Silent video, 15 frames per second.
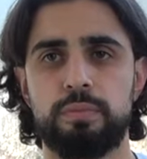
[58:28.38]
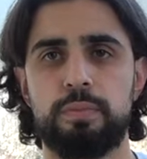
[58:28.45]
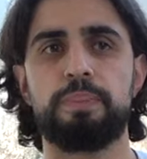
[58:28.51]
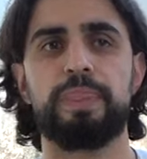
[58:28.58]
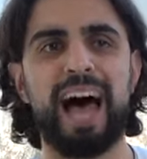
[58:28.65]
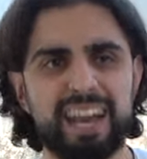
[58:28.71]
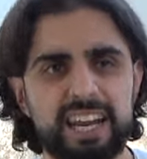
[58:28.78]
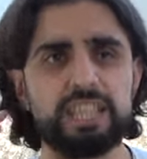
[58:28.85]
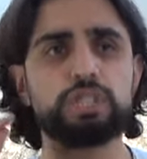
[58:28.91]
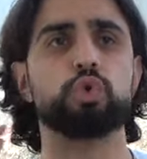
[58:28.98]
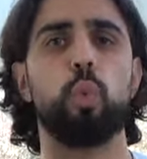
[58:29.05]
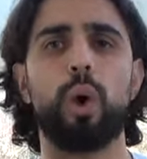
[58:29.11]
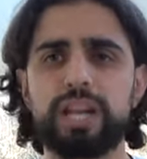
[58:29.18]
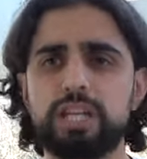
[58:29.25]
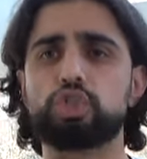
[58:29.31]
That is
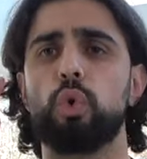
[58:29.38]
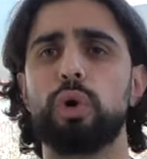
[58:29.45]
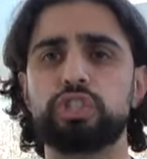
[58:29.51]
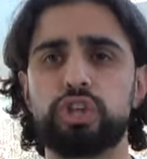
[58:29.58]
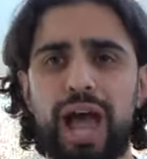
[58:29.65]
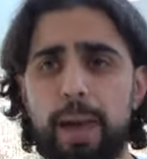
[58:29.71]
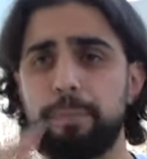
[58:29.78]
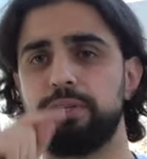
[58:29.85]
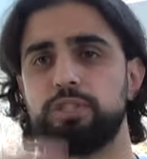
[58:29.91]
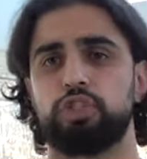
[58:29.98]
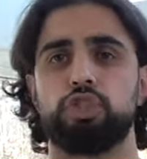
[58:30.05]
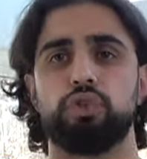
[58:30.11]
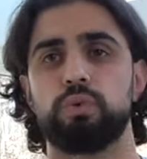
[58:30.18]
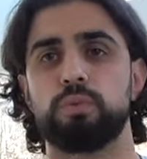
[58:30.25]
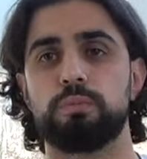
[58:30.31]
what is going to happen
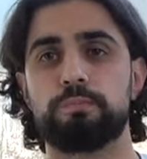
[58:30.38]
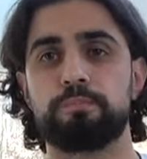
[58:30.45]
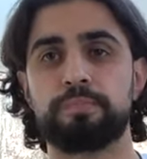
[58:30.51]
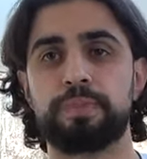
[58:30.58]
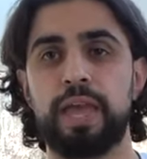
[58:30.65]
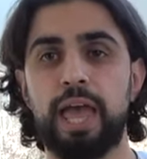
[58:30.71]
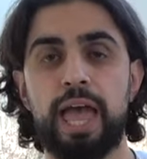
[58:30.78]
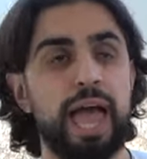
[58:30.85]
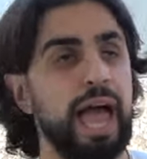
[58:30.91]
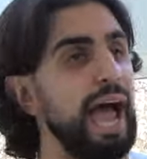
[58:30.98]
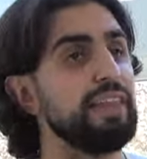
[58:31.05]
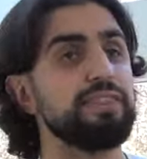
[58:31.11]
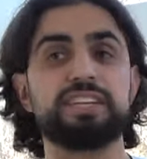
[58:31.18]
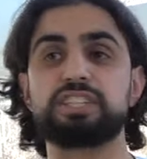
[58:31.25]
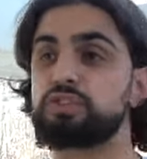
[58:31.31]
to you.
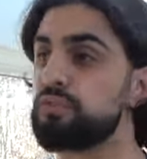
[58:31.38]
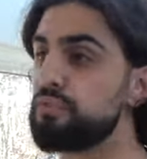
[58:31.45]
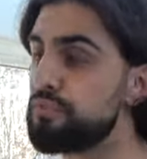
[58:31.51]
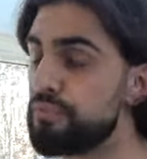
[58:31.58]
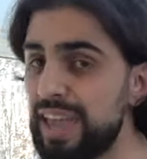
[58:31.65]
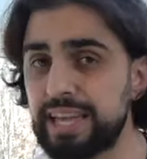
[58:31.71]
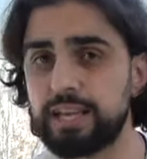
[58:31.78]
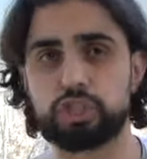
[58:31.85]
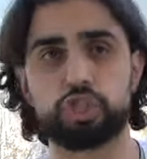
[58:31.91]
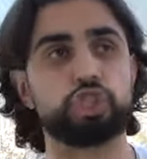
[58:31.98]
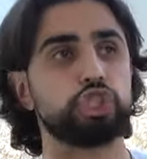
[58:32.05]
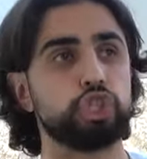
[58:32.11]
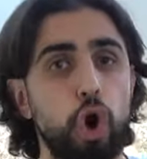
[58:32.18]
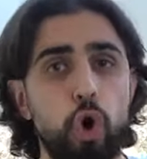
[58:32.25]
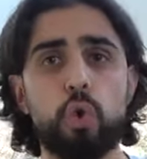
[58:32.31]
And this fake
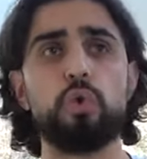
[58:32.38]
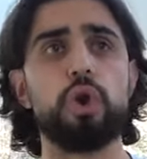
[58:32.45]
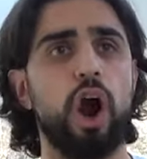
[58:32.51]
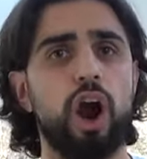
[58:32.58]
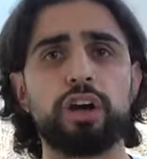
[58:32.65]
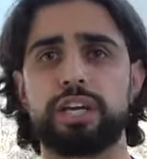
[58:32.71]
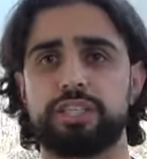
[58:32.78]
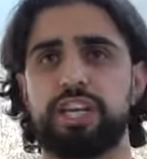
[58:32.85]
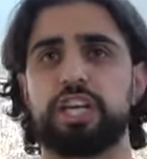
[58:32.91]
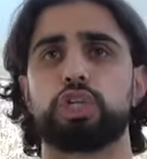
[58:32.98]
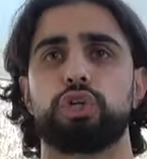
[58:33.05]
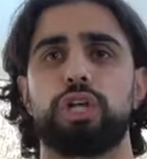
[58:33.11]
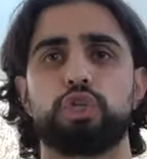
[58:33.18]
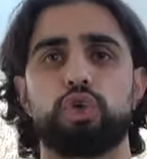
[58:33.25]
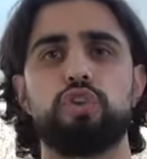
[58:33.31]
stone
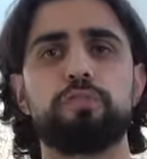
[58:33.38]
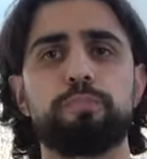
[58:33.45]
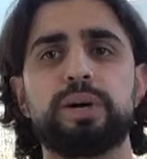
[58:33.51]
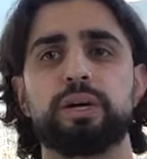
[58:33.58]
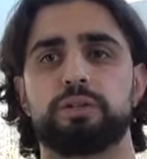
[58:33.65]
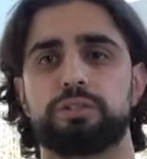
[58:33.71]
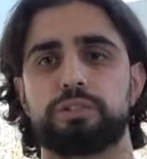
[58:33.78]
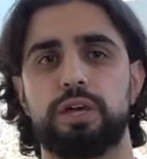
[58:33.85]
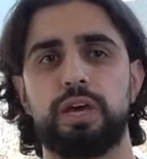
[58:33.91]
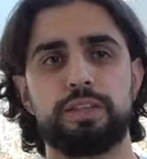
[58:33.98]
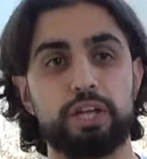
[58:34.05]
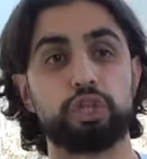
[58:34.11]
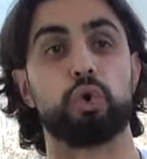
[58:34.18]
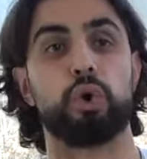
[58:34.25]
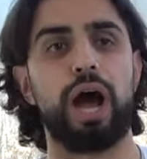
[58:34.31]
architecture that you've built,
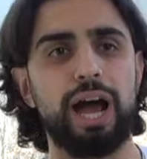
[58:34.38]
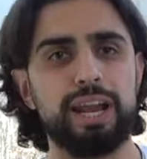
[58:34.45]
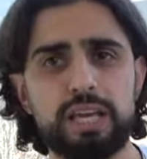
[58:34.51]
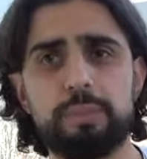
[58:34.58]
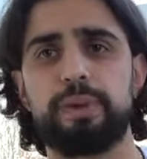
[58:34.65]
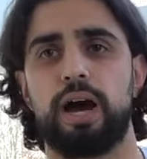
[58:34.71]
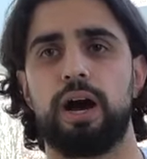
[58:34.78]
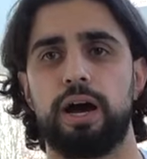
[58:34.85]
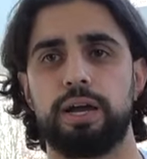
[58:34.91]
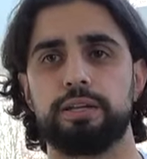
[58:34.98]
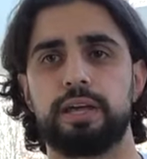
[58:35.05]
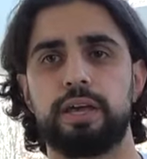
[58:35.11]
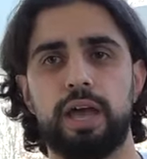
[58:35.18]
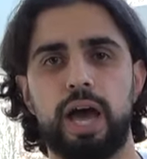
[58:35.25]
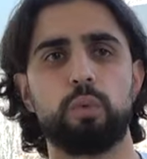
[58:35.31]
that you're hiding
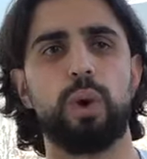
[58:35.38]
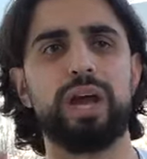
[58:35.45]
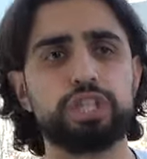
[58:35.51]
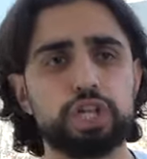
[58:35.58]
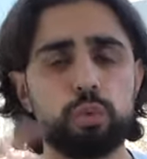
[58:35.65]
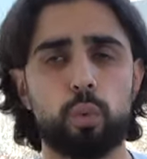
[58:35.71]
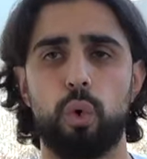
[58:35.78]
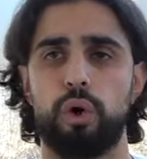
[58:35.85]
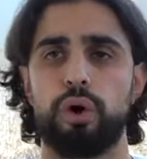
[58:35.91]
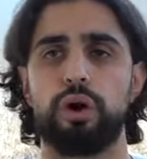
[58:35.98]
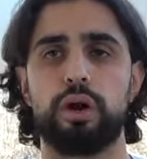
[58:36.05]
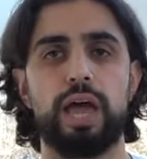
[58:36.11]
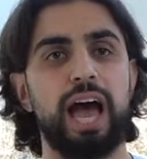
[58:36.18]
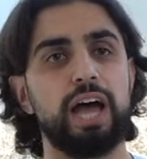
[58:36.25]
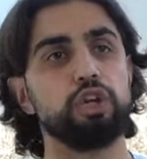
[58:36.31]
behind and waging war,
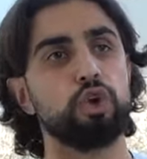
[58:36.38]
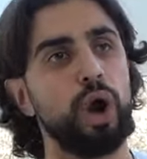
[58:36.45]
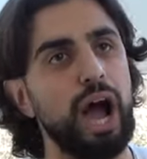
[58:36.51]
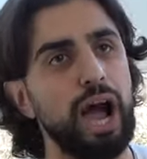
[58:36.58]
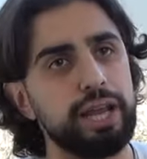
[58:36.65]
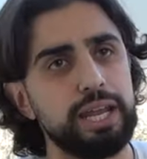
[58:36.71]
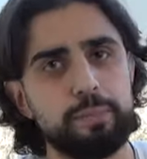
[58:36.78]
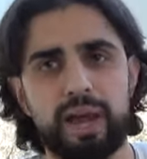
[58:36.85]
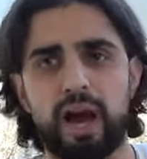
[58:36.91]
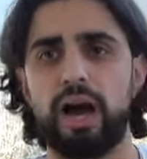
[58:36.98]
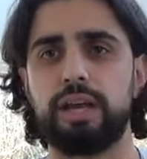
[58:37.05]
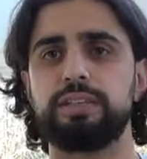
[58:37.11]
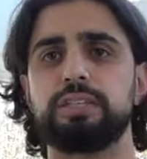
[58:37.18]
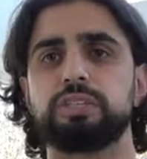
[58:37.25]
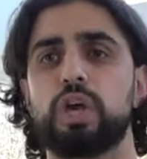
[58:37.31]
and you're hiding
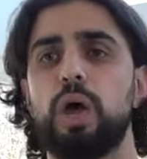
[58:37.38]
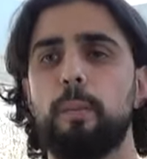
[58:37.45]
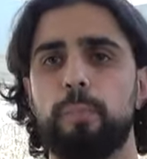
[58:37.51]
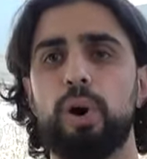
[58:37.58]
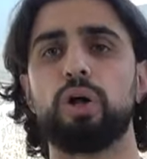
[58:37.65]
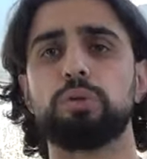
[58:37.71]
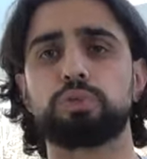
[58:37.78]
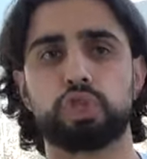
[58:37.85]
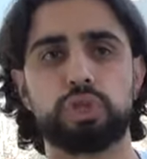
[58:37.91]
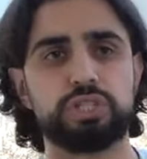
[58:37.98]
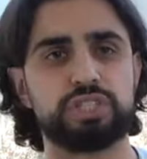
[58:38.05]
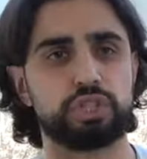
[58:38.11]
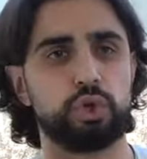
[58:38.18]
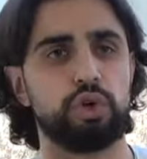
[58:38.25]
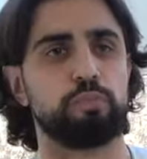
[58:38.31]
behind these palm trees
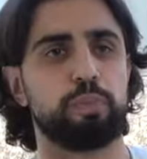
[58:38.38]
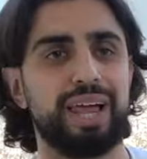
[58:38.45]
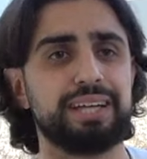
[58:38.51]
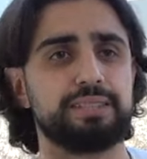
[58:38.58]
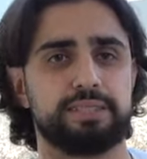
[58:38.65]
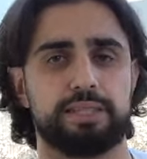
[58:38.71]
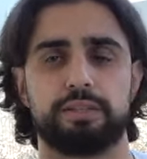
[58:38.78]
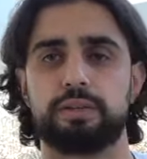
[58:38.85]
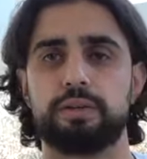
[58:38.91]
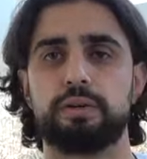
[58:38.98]
that you have planted,